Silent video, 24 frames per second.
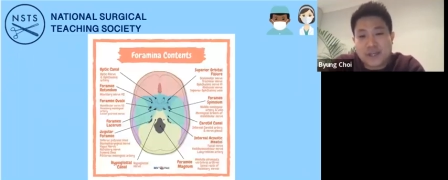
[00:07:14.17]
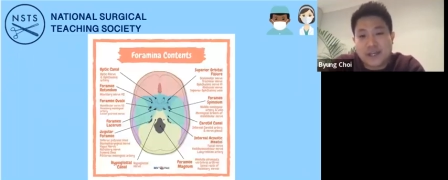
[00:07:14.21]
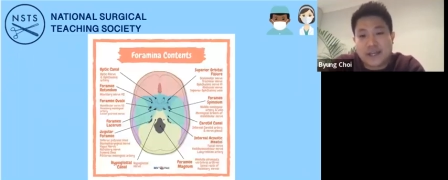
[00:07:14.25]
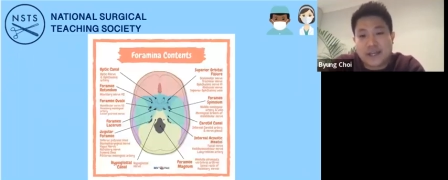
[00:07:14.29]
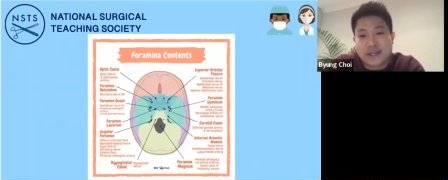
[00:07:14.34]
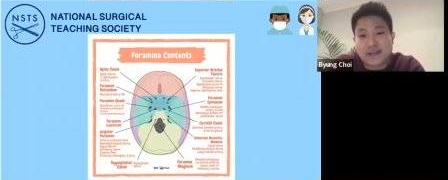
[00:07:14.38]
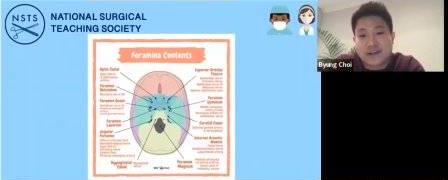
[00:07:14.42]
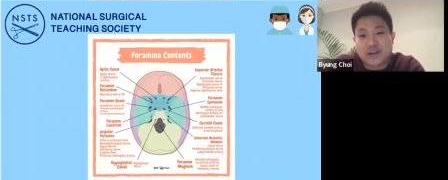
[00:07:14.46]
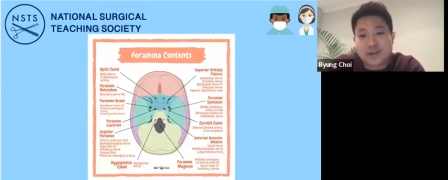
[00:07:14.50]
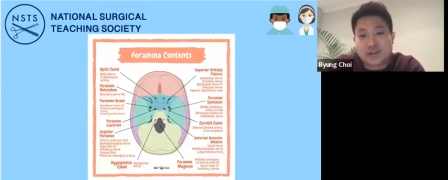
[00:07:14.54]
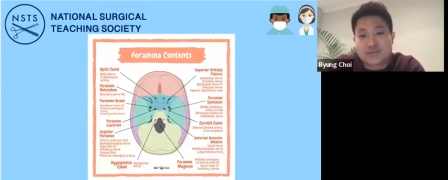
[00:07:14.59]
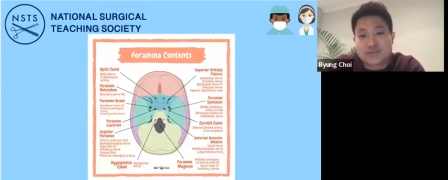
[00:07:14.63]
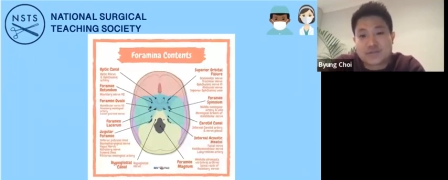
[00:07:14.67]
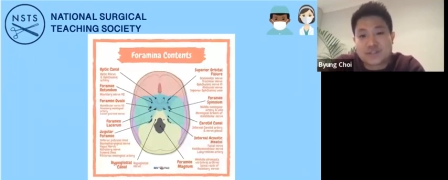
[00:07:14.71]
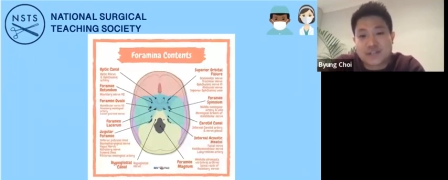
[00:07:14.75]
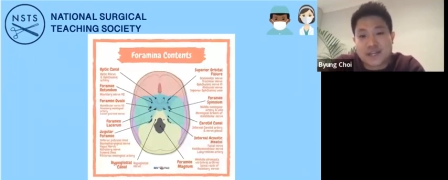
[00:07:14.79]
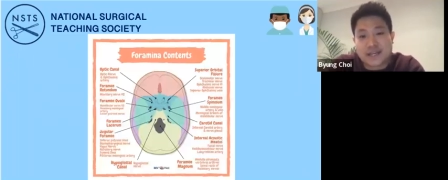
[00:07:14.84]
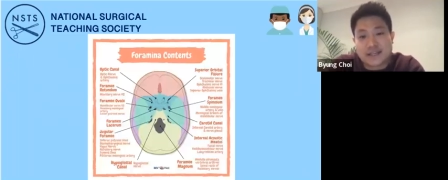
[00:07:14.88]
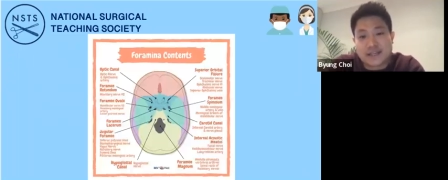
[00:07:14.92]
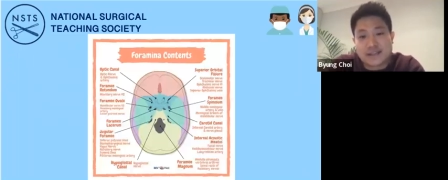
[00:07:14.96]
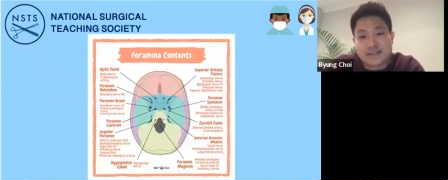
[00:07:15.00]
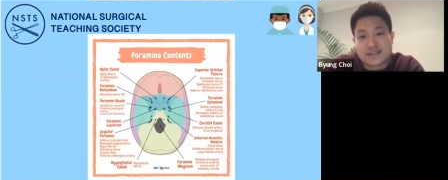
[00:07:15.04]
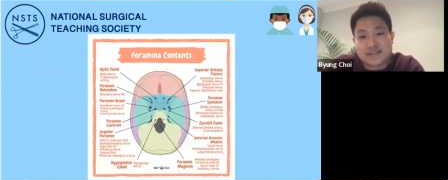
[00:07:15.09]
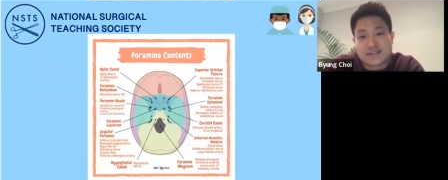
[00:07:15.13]
it
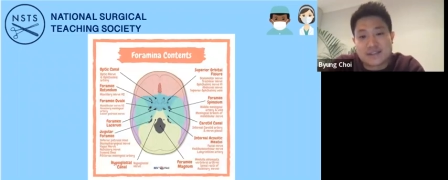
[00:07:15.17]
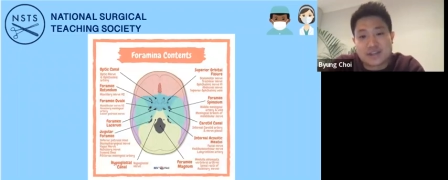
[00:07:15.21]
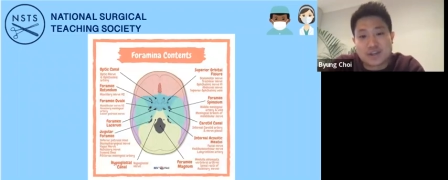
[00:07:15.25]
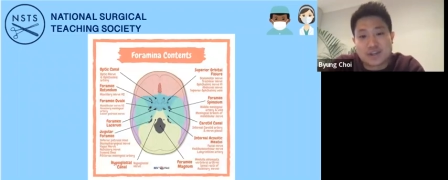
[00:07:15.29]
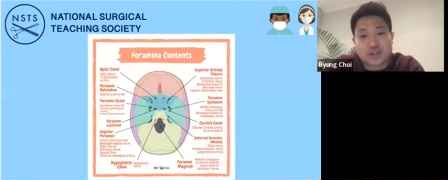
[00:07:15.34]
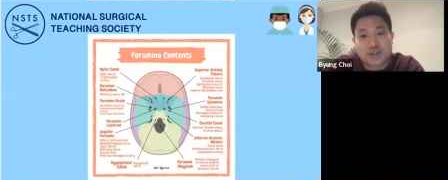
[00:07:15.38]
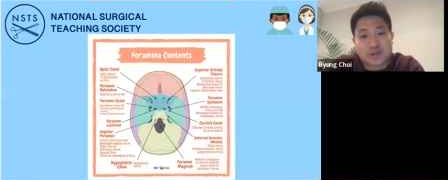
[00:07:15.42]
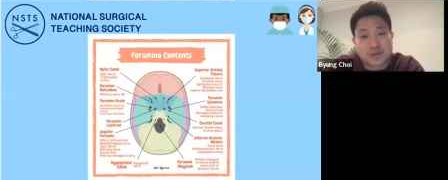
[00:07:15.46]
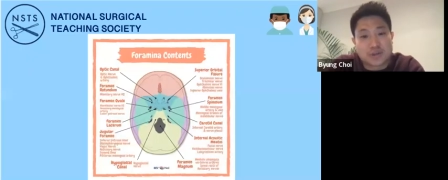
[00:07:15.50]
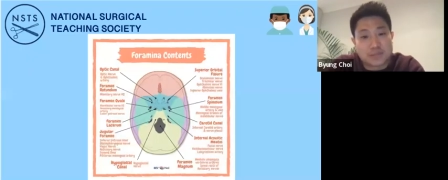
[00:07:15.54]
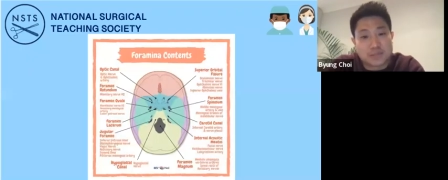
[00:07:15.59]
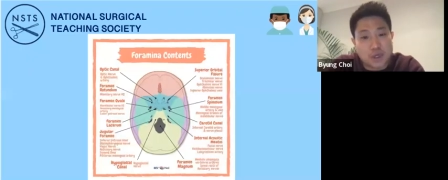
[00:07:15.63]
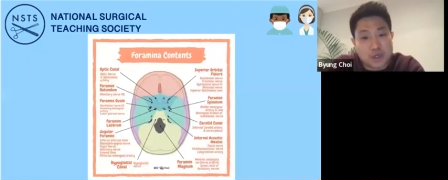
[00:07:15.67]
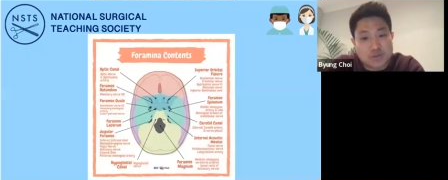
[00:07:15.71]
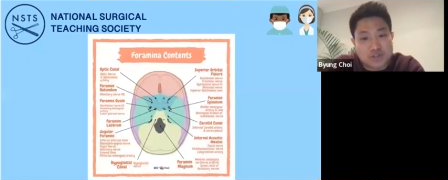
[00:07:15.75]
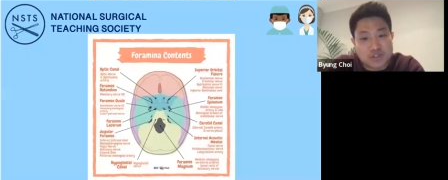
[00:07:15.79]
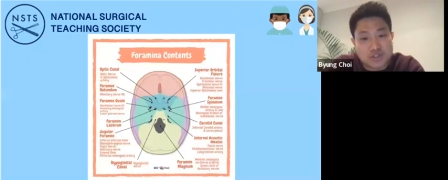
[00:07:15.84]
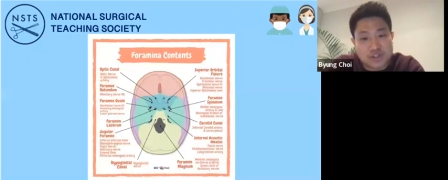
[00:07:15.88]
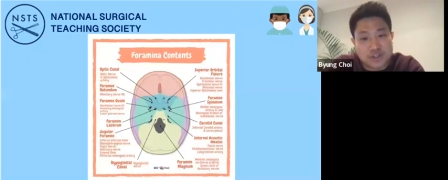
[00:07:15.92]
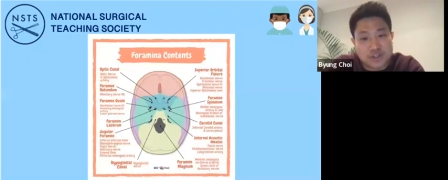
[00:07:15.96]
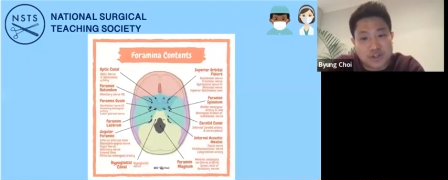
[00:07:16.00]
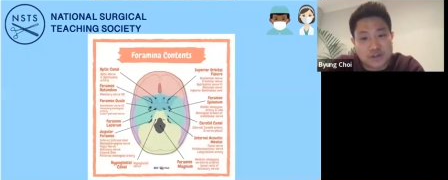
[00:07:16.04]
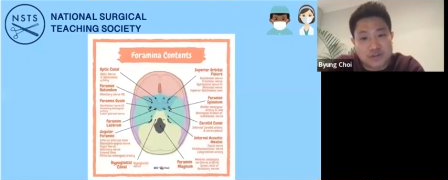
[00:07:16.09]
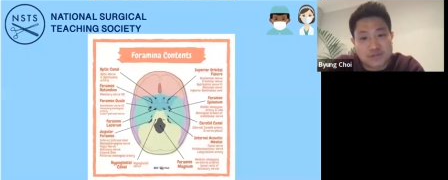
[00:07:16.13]
contains the
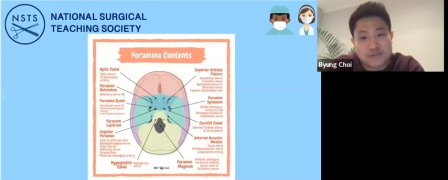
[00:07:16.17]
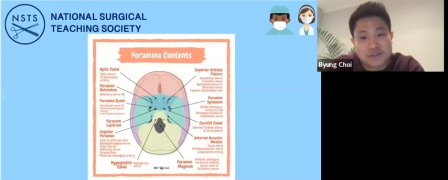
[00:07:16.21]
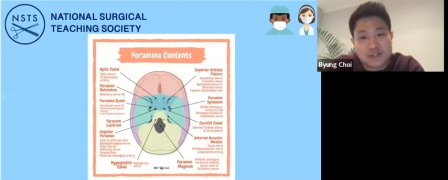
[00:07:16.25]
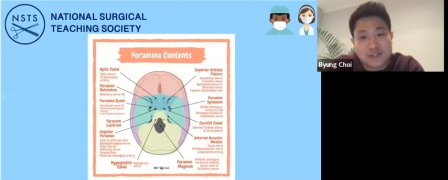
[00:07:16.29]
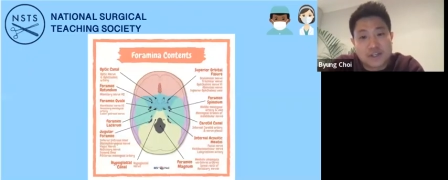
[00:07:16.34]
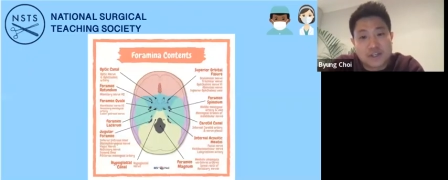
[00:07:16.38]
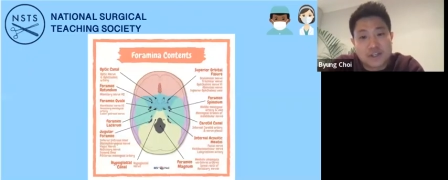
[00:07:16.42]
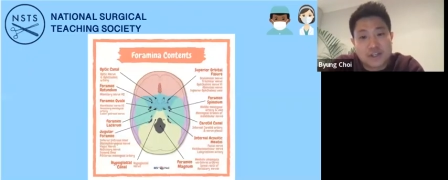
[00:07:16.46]
oculomotor nerve,